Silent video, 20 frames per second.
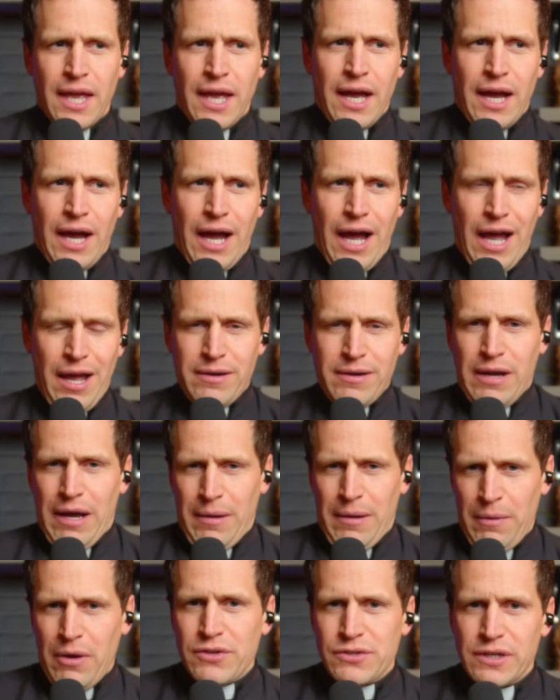
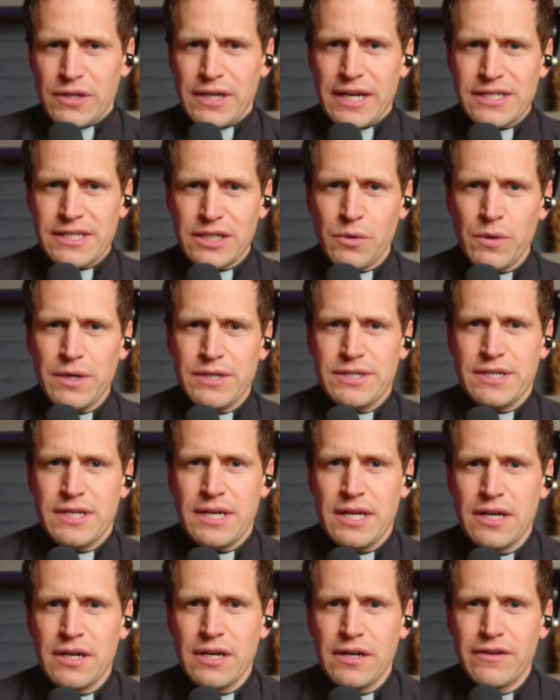I'm also going to ask the question
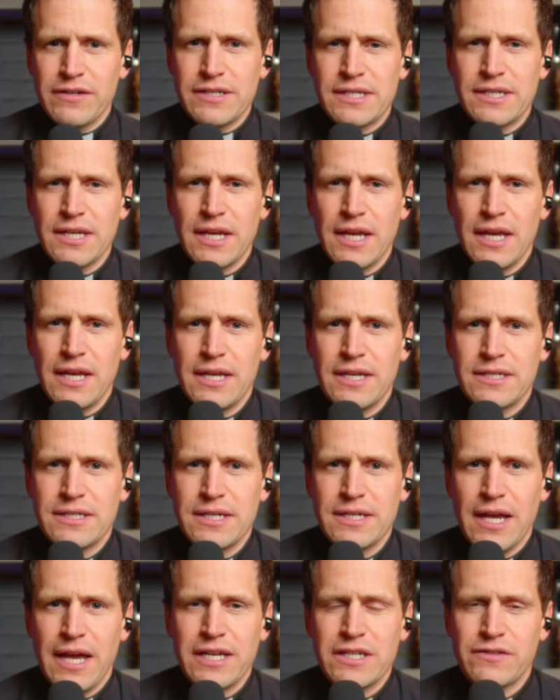here is
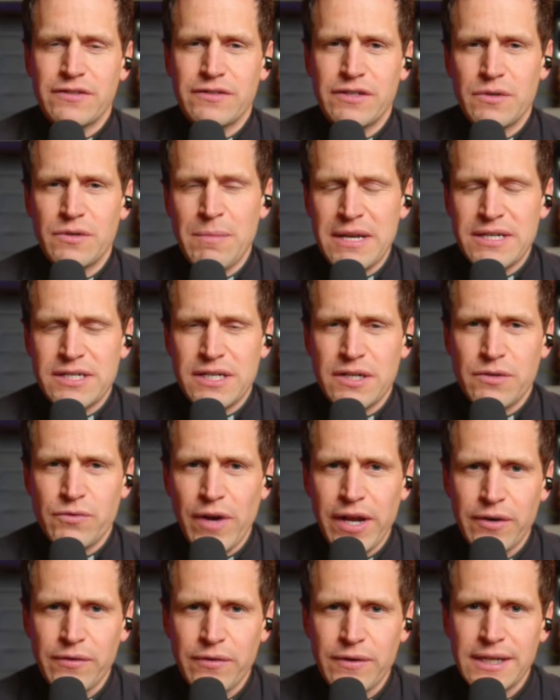as you mentioned,
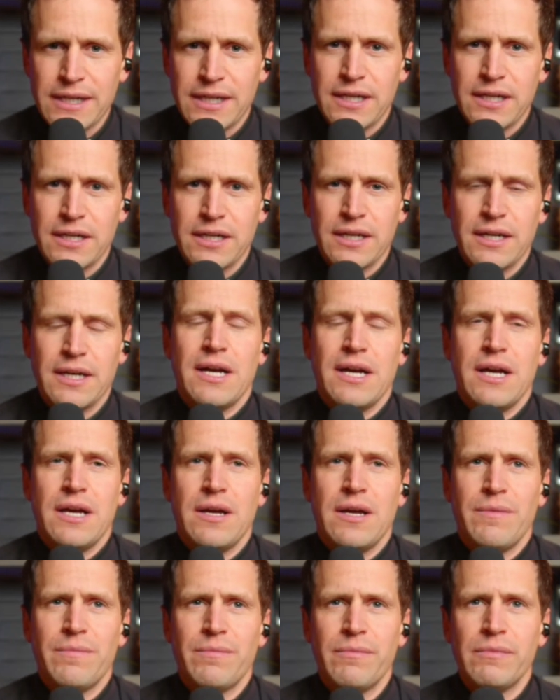rhetoric,
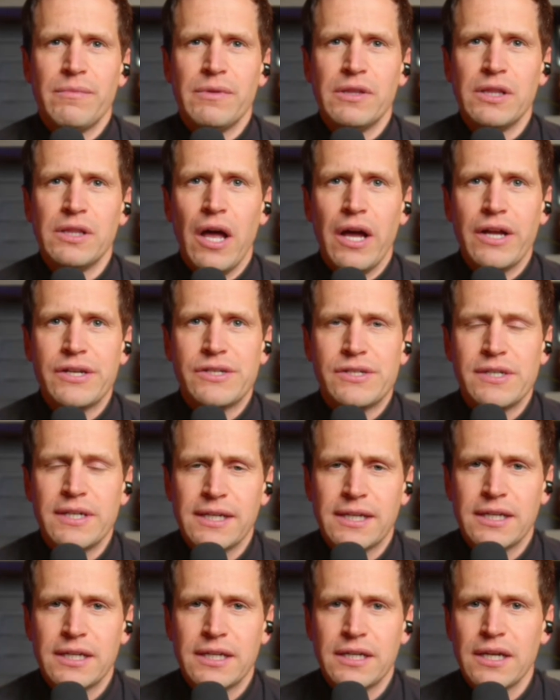
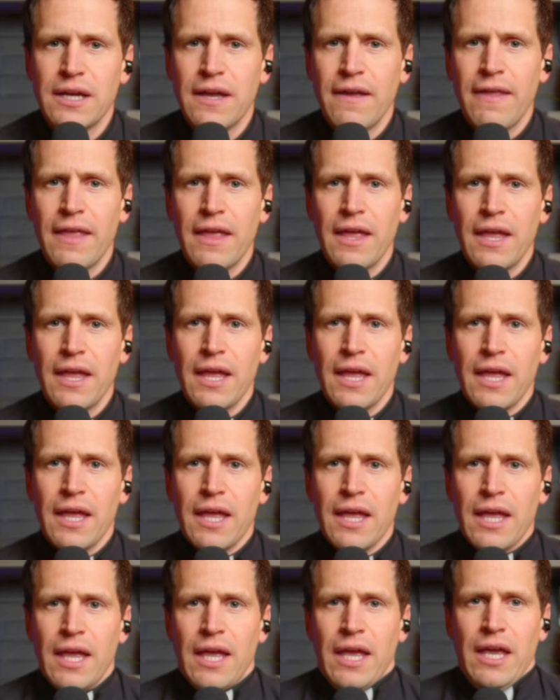logic.
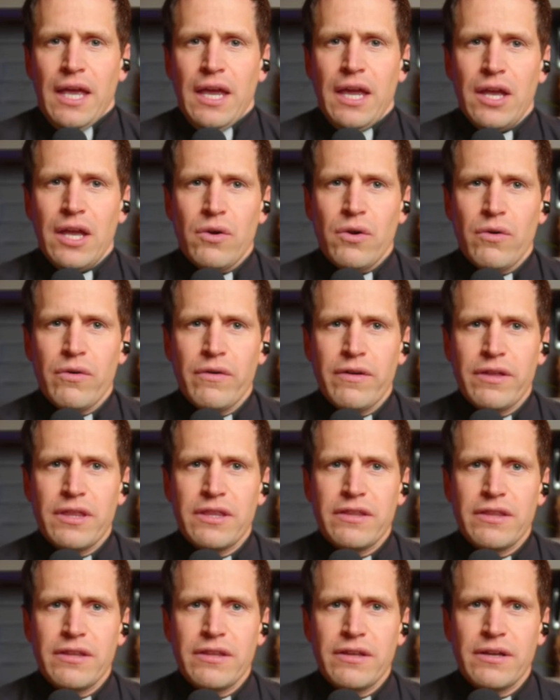
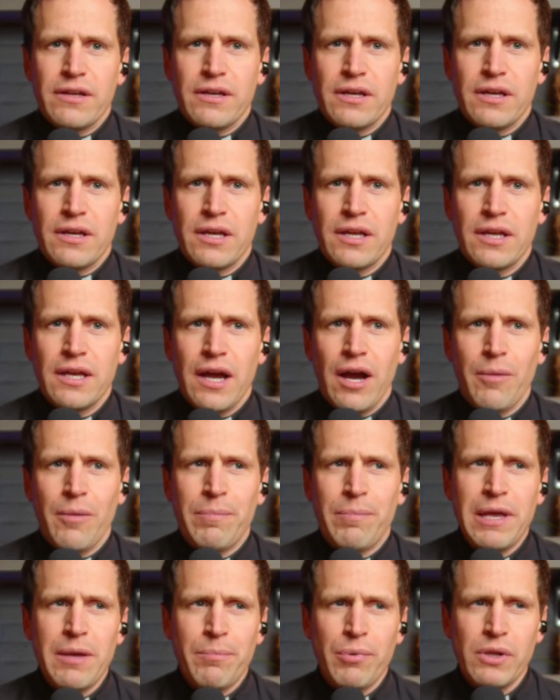Are
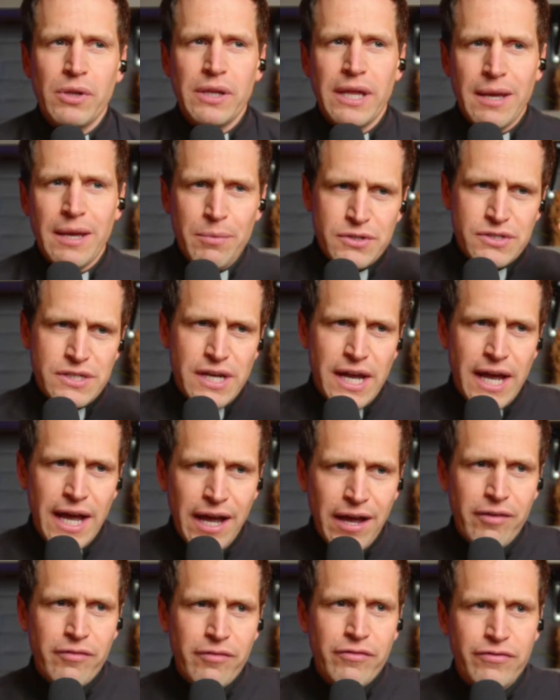people able to
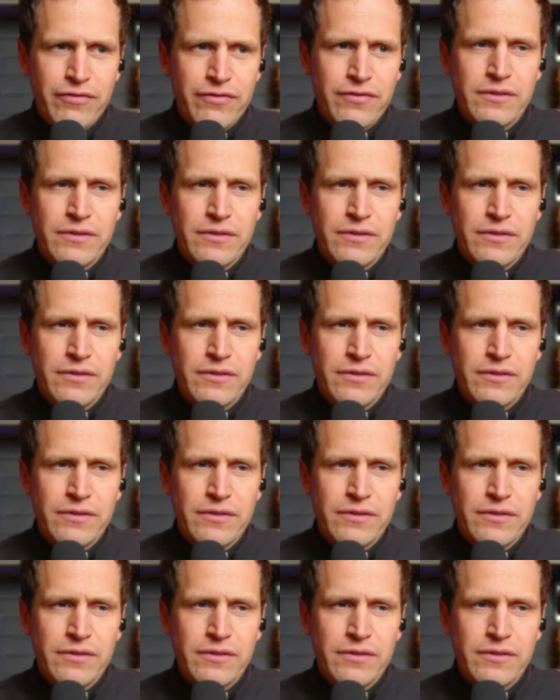have